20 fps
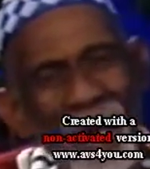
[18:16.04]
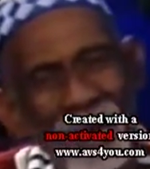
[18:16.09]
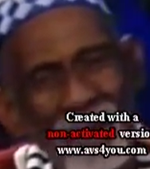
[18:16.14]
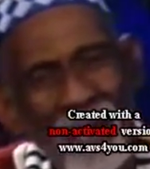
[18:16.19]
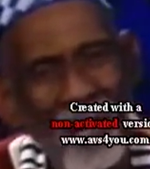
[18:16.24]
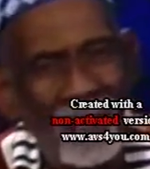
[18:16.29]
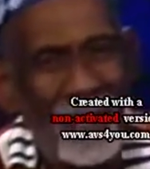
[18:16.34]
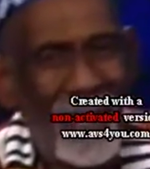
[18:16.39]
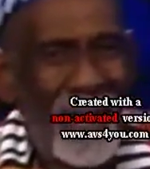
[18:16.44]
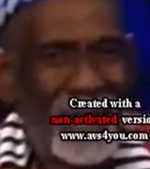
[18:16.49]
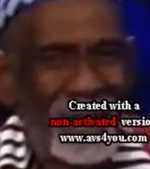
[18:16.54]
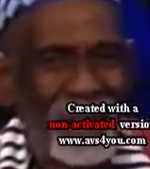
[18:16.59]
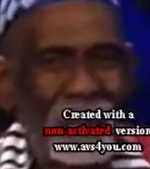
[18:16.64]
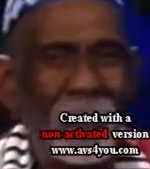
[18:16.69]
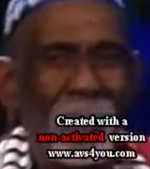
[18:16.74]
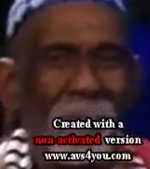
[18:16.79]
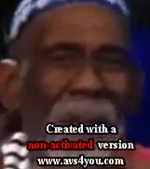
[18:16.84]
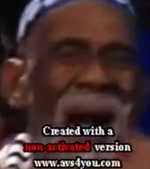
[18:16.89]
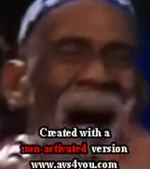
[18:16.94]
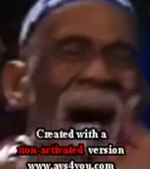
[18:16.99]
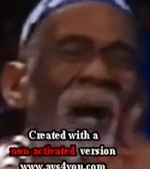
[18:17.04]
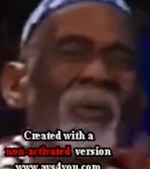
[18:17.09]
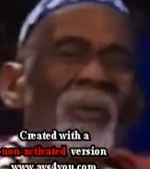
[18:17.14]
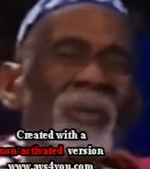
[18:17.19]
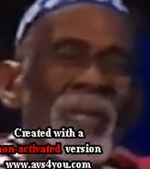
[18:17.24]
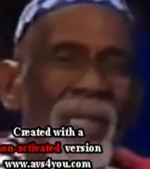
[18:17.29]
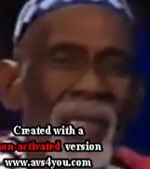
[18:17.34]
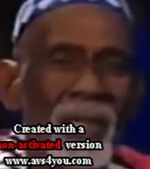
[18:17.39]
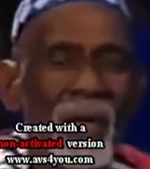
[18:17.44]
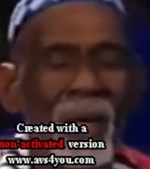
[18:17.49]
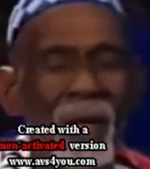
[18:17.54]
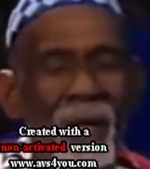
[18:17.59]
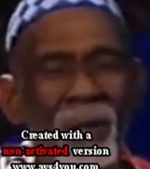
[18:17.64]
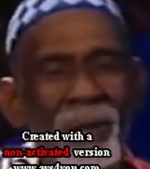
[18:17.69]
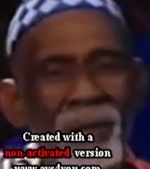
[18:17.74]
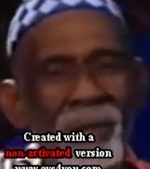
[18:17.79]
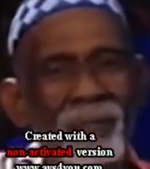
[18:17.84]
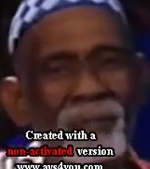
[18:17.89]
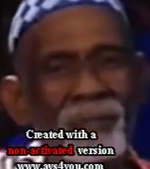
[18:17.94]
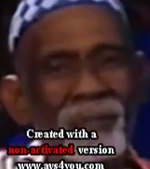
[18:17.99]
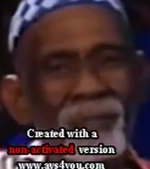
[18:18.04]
are now expounding on.